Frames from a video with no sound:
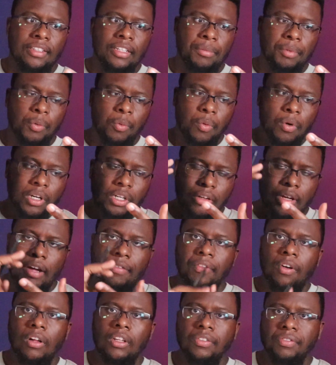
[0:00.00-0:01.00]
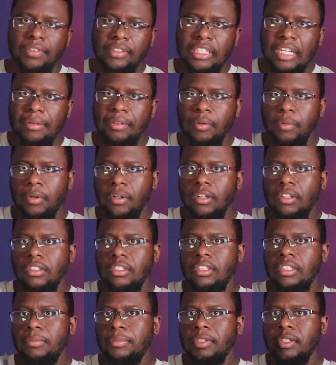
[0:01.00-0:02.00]
number one, you have all the free time in the
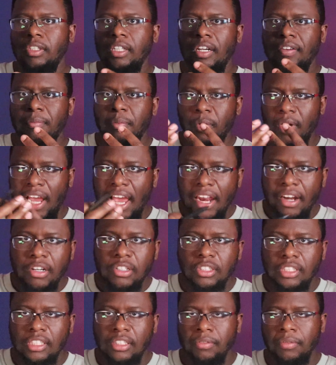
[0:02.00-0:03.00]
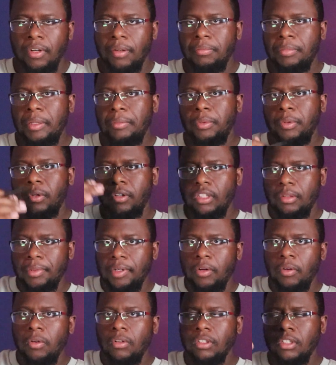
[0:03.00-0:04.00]
world. Number two, you have more energy than what people who are a
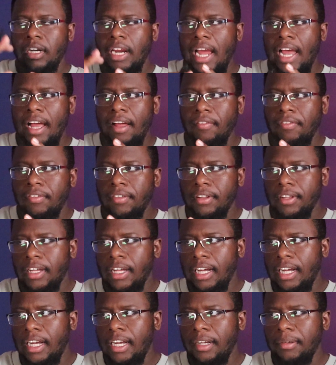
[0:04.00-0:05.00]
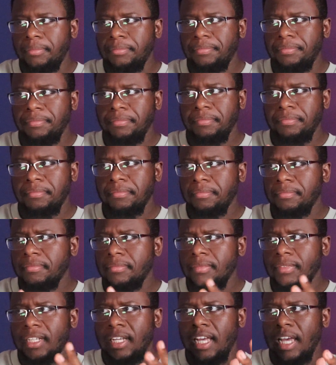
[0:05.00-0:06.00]
little bit older have.
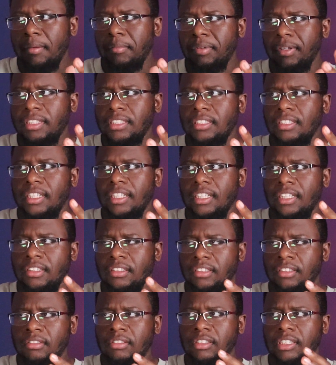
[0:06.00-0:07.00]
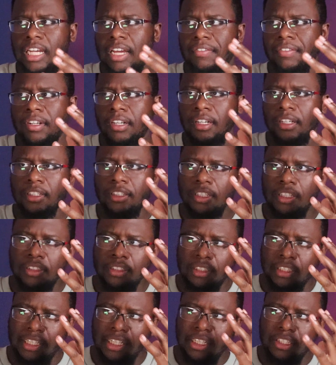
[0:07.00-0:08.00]
And plus, like,
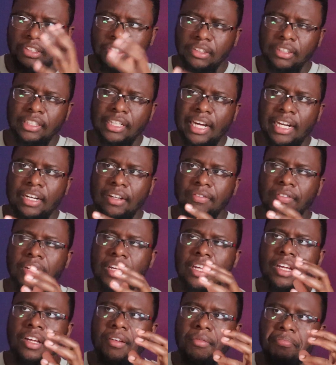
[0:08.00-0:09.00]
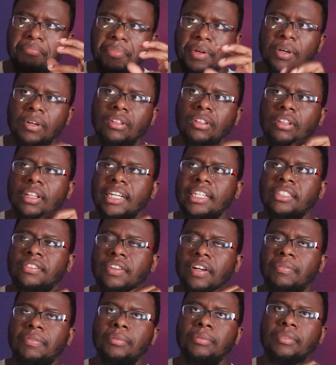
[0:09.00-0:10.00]
it's easier to kind of build a
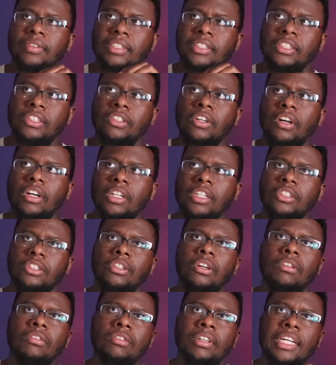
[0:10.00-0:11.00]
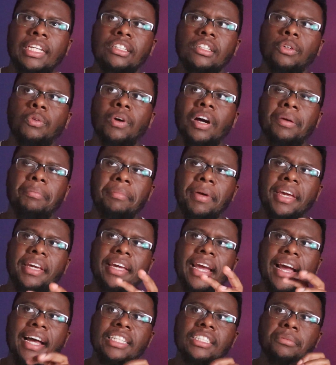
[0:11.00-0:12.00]
lifestyle from the start because you don't need to quite
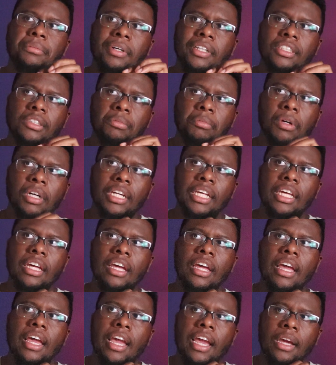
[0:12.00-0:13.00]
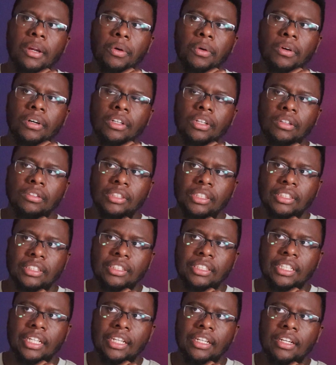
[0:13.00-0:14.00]
make as much money in order to go
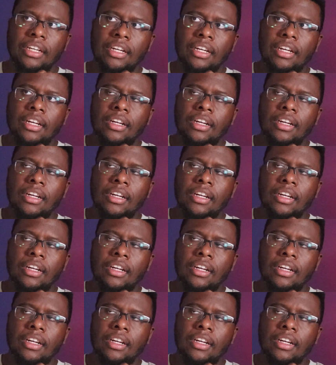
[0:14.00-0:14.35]
succeed,